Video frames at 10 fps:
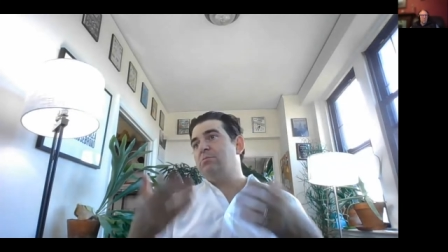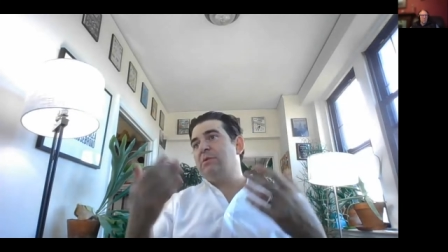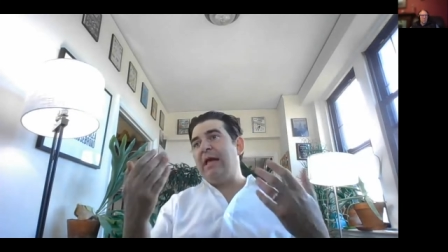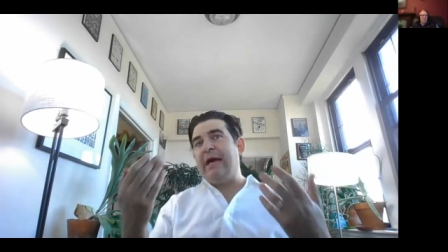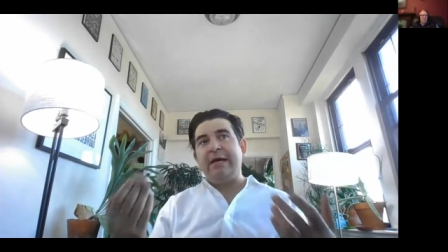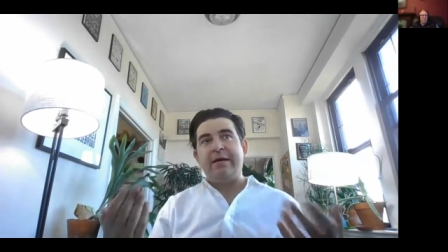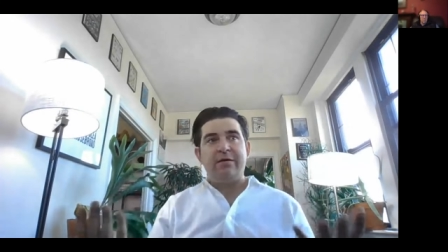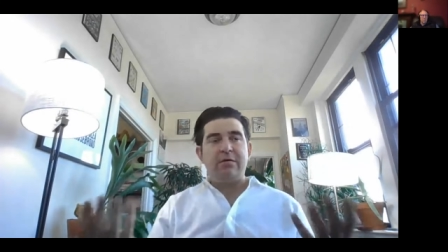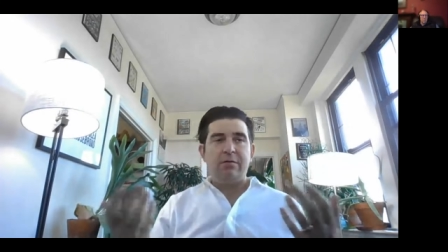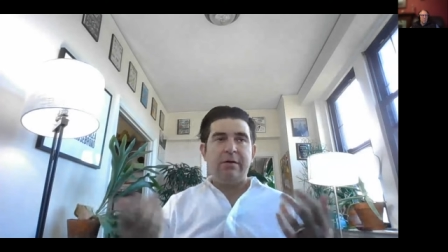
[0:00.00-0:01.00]
like
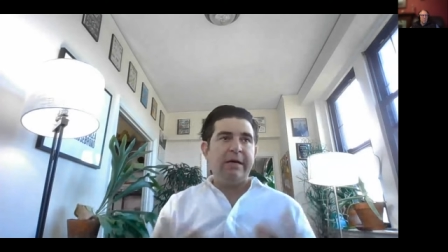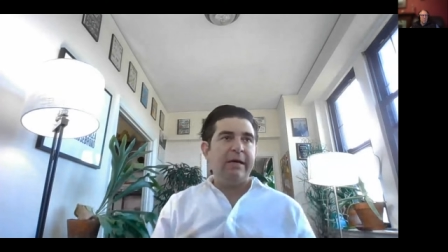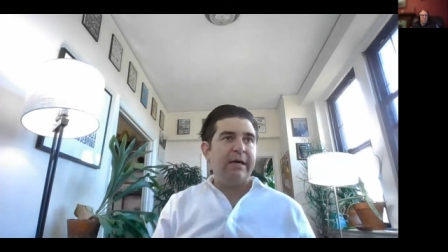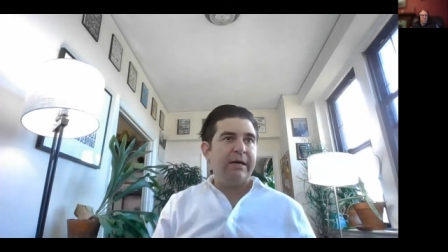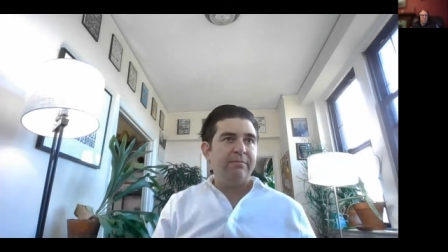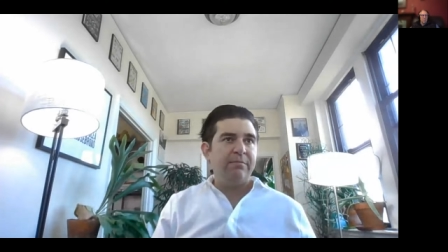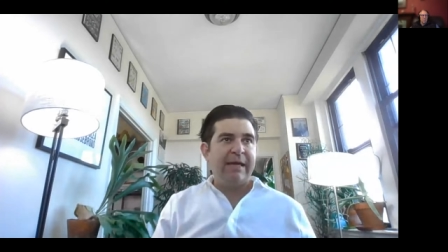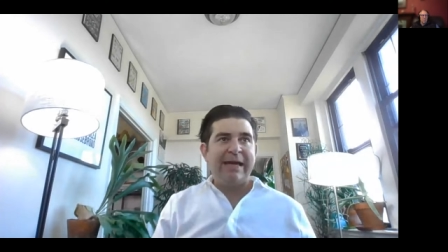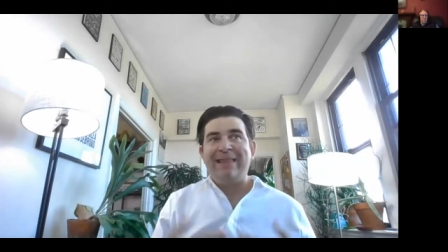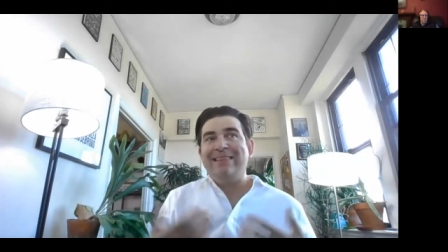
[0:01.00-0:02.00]
uh,
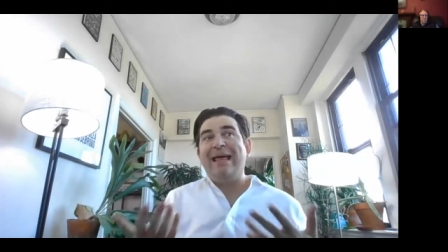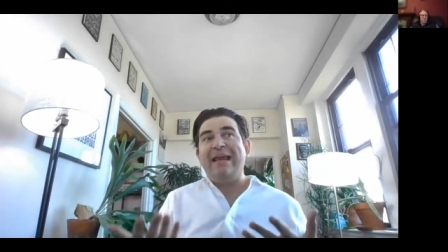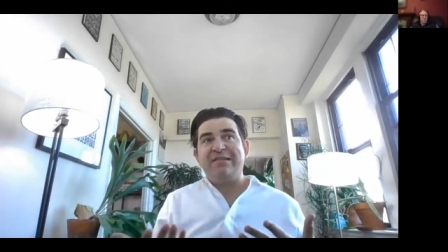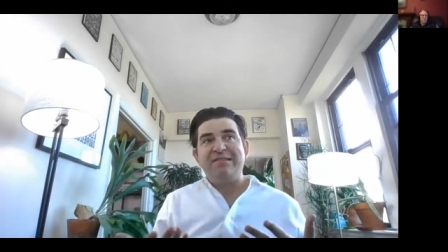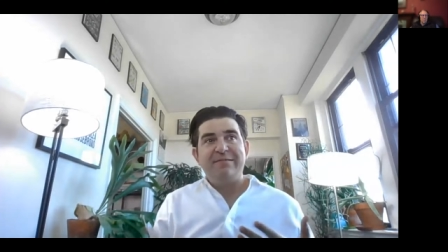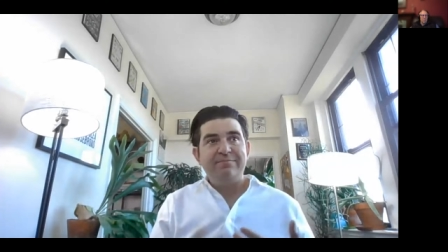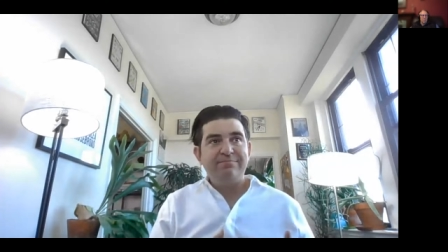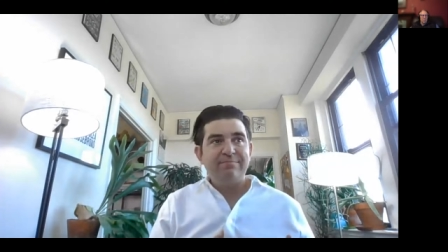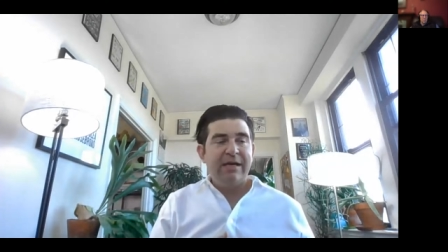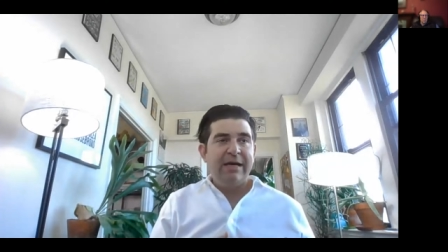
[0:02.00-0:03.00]
like athletics,
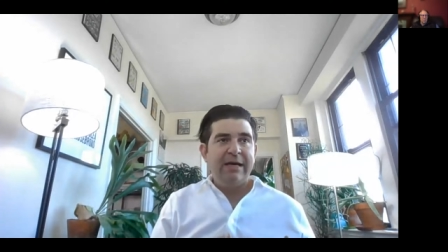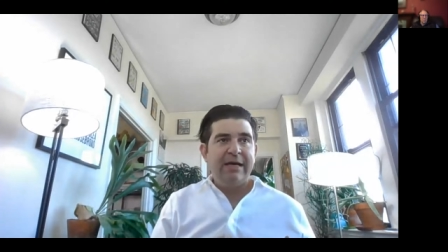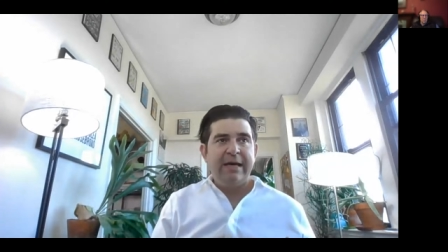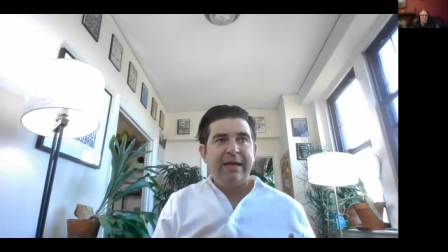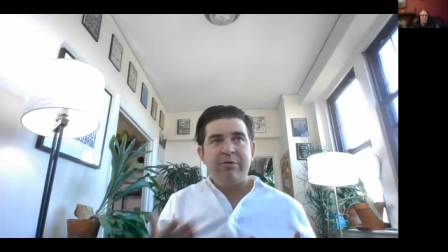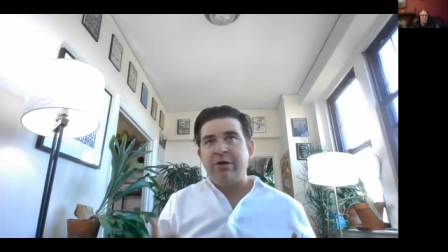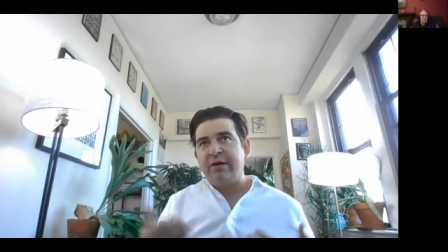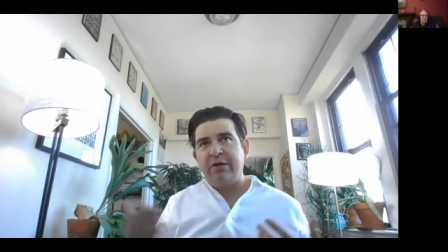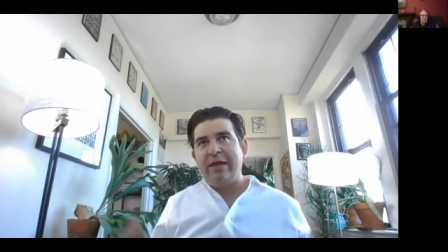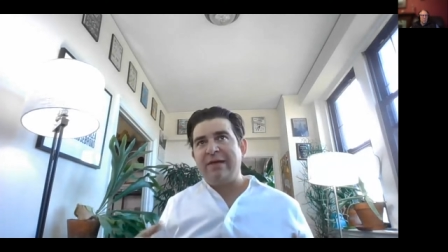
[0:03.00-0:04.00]
uh, and I would
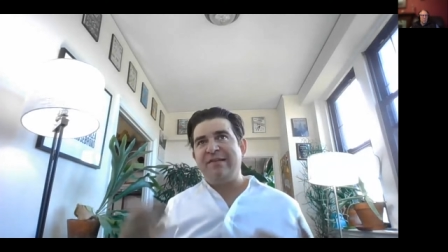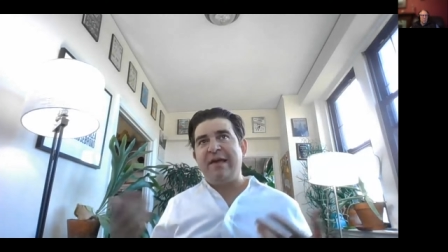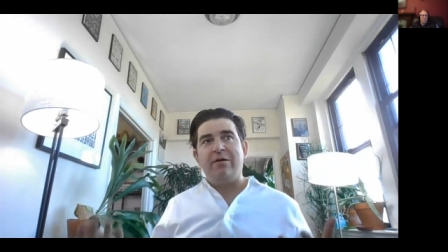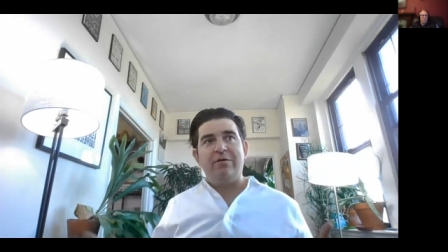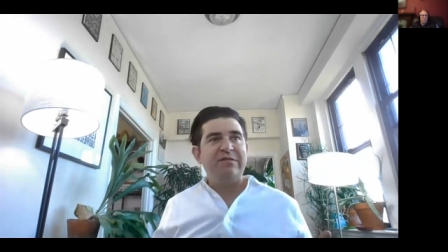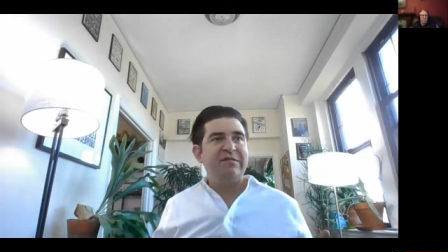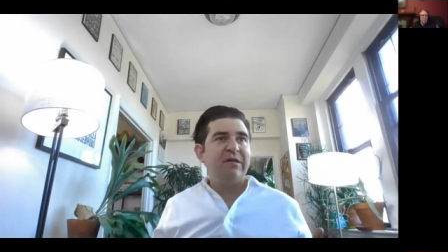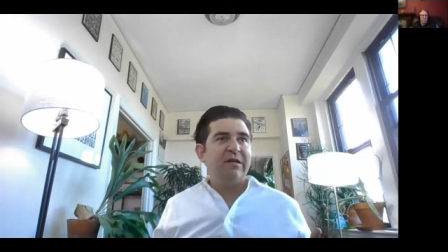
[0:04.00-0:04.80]
argue like sales.